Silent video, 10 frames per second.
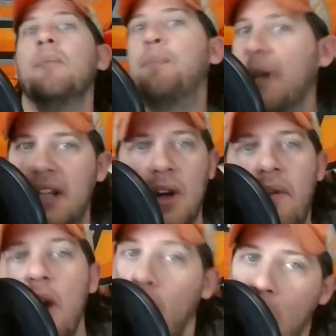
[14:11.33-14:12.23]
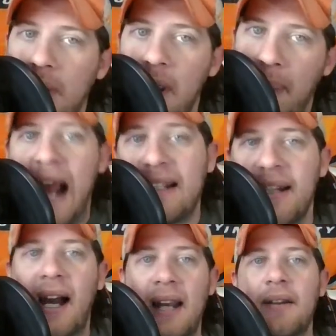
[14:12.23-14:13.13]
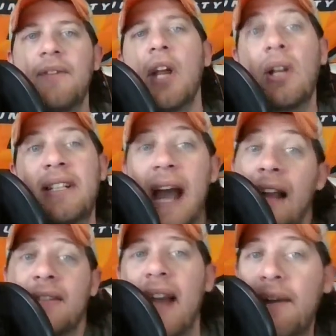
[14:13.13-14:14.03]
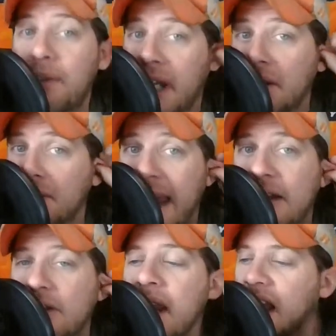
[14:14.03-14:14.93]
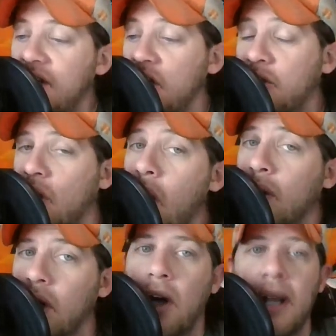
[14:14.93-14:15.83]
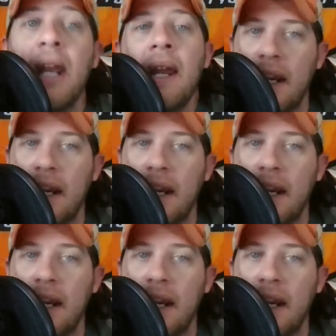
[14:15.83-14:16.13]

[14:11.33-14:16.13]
But he's over there roaming the backside. The only downside for Kendal Daniels is he's so good